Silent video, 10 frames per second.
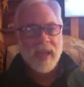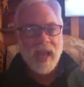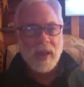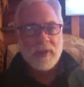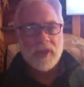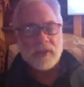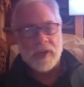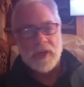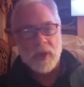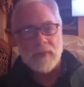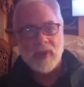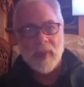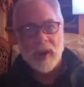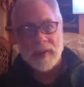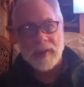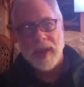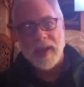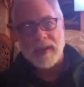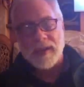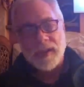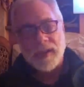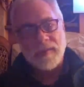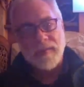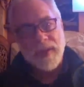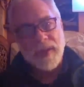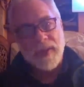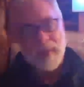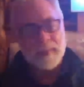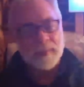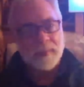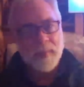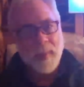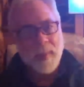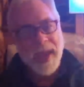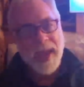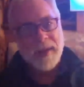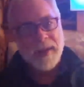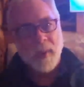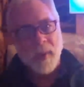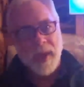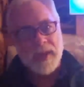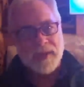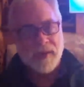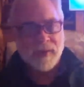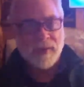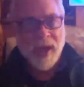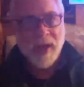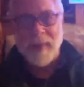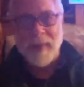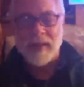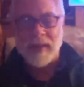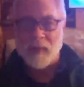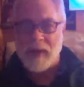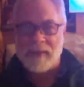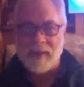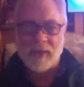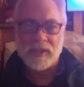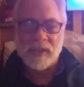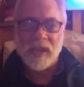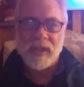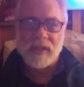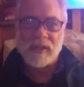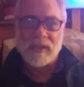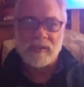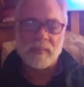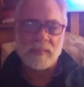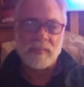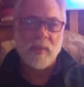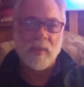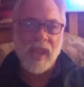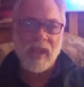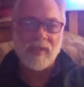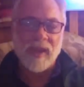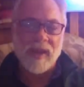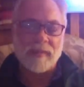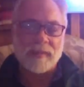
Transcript: I would just reach over in the middle of the night and just feel them, put my hand on their waist or their bottom end, whatever, and just kind of just put my hand there,